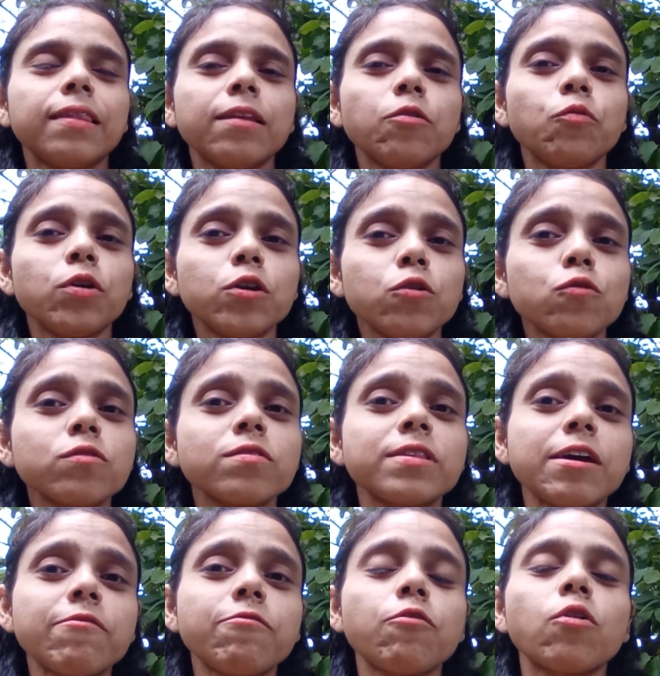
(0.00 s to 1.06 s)
We use
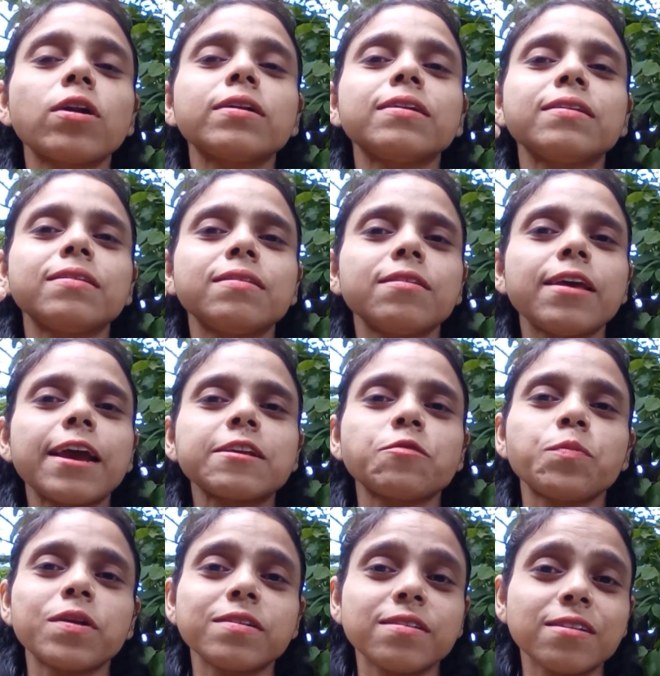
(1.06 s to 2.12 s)
them for
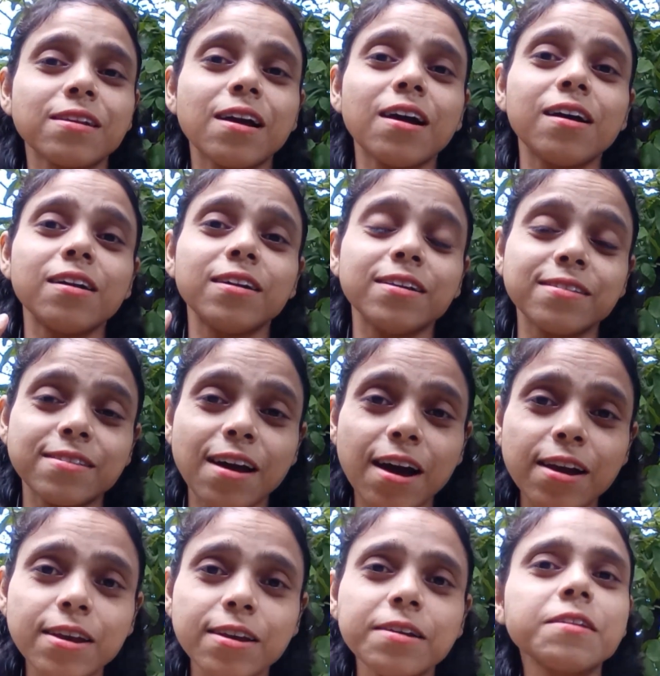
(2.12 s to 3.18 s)
expressing our
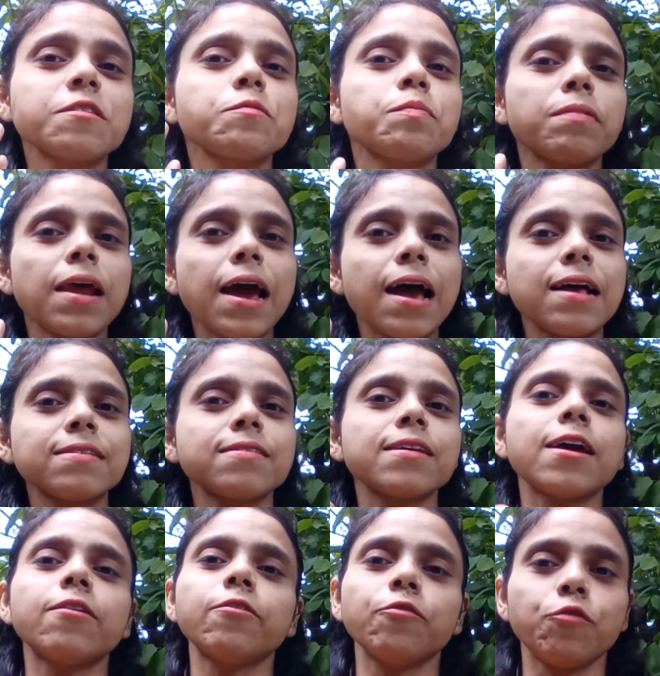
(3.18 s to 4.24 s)
desires, plans,
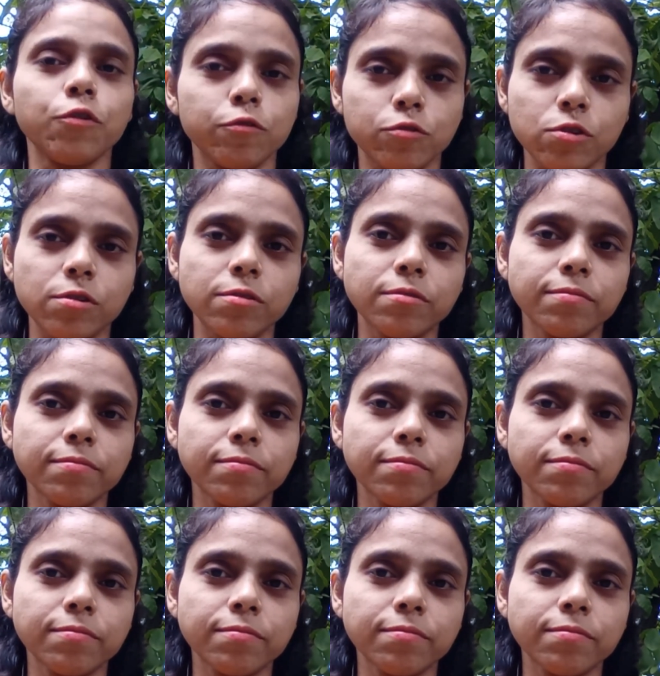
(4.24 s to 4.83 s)
and refusal.